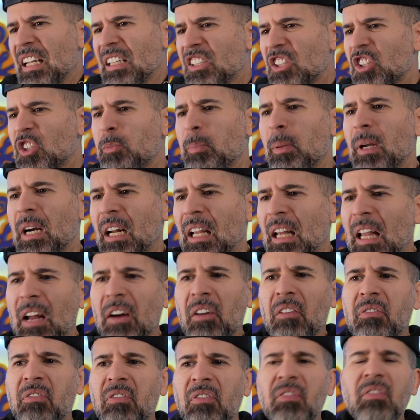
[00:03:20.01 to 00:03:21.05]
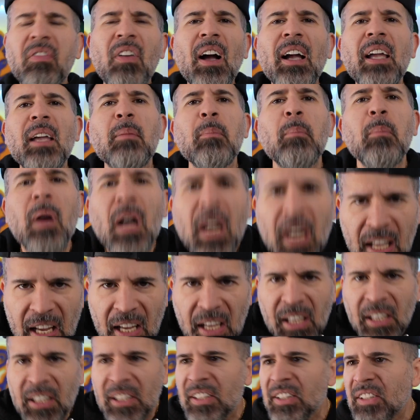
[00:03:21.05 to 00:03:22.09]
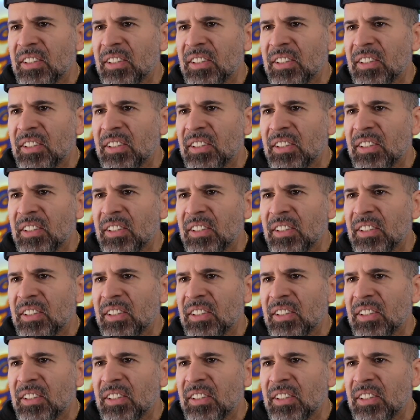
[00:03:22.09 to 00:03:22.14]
just spent a lot of fucking money